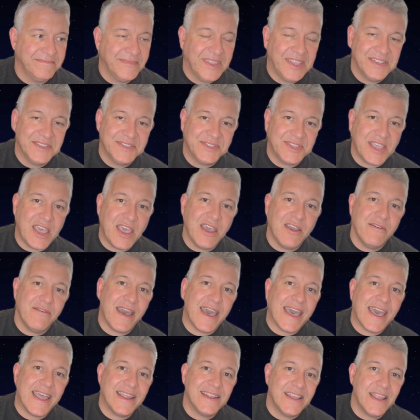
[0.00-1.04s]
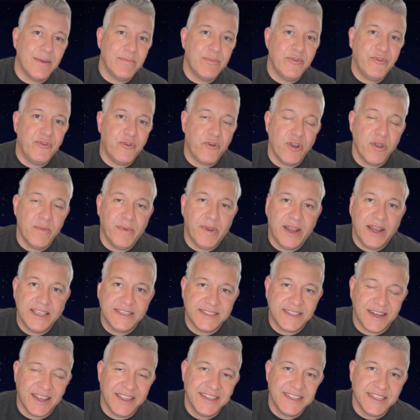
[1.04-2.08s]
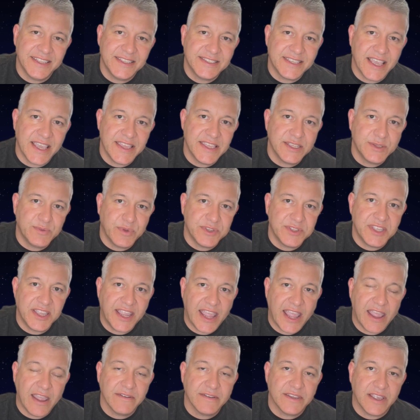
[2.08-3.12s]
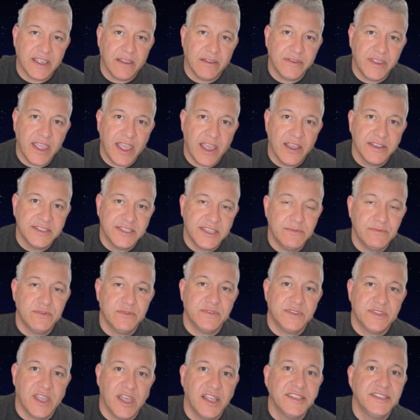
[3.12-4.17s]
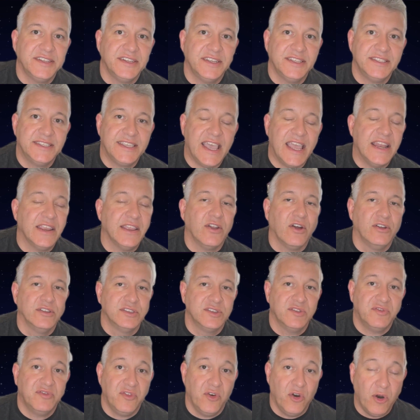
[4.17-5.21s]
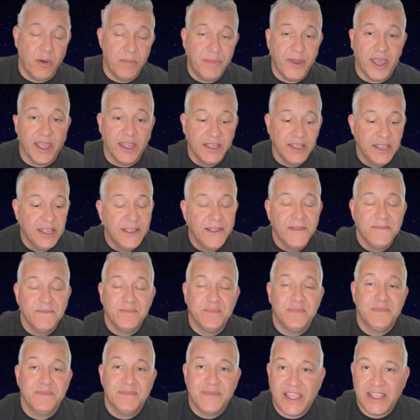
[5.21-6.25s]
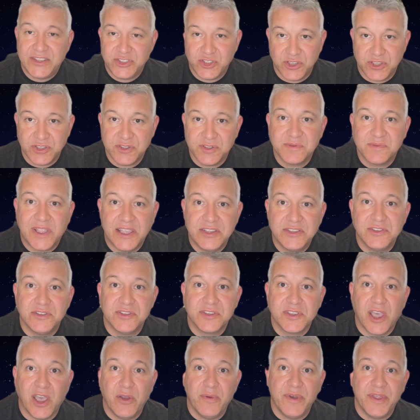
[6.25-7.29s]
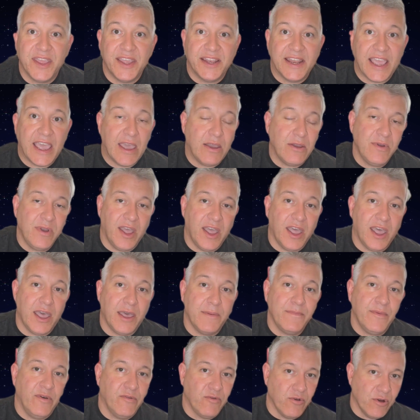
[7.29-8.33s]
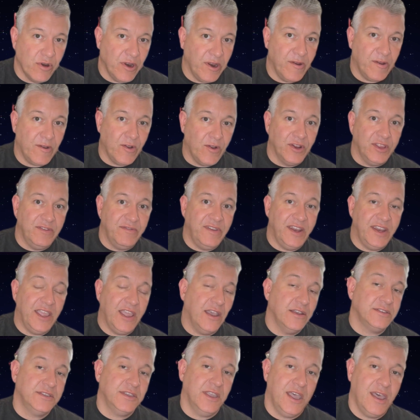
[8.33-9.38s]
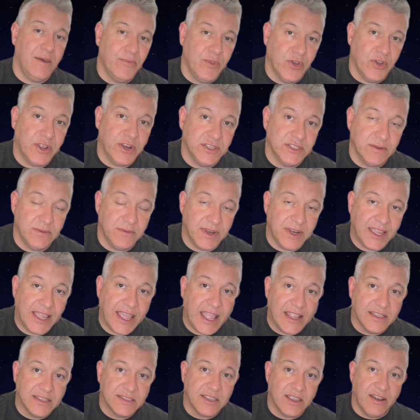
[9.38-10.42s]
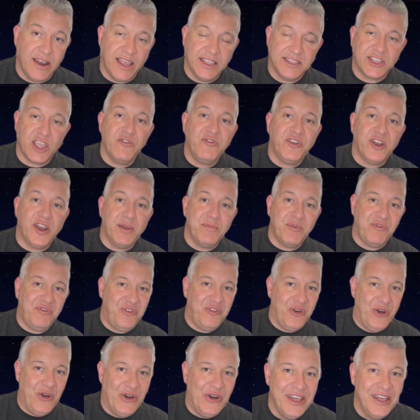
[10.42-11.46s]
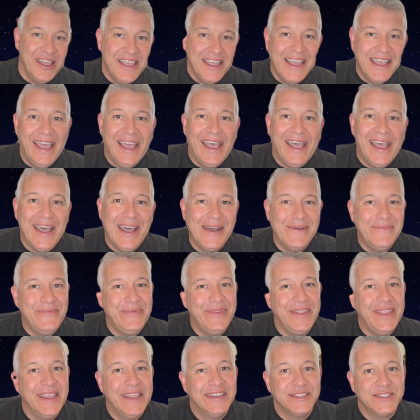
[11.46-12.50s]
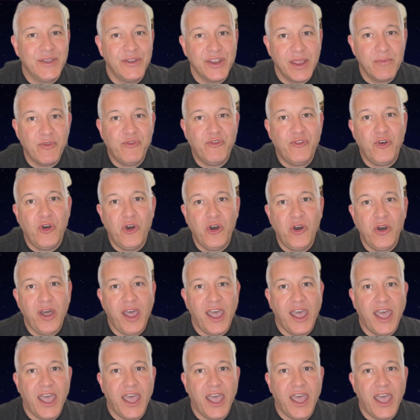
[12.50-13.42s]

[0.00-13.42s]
So at number 4 in my list, and I did say this wasn't a countdown yet, I seem to have started at 10 and got to 4, but let's just go with it now. I've already recorded the videos, I'm not going to do it again. So let's go for number 4. So at number 4,